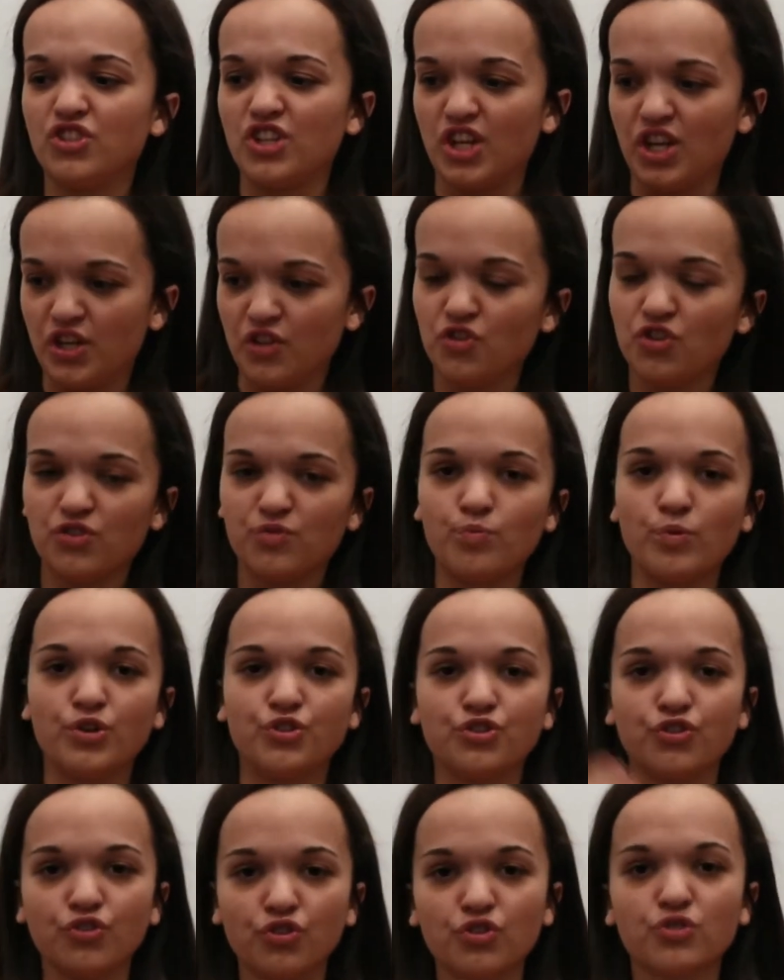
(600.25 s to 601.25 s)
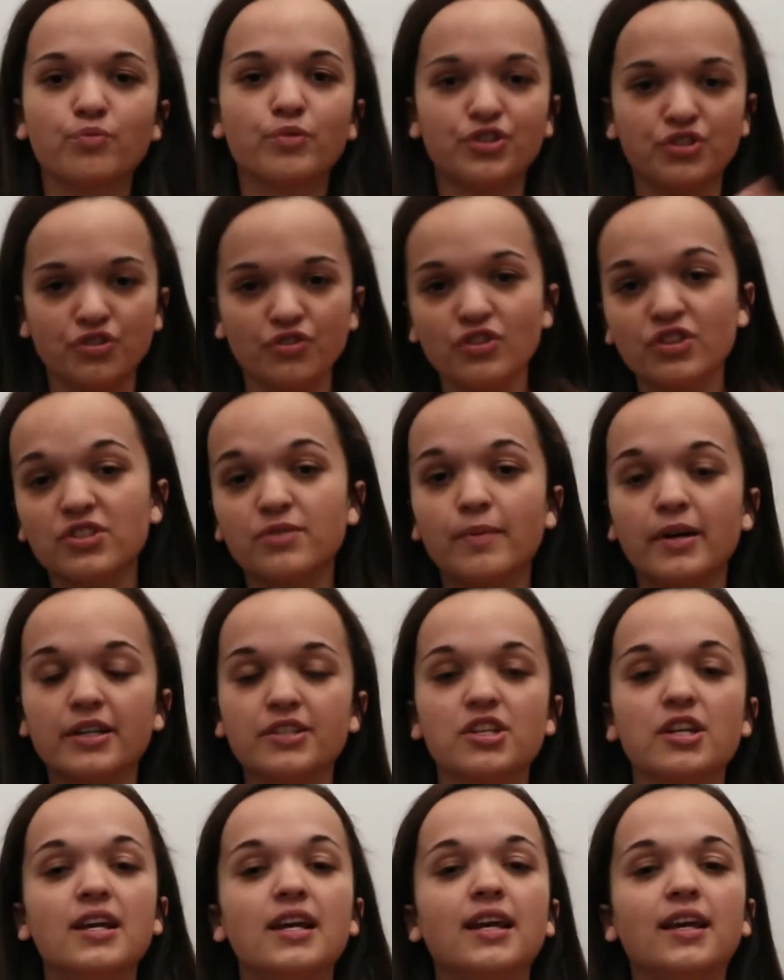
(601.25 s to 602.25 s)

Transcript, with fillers: to hit this much and this much and this much.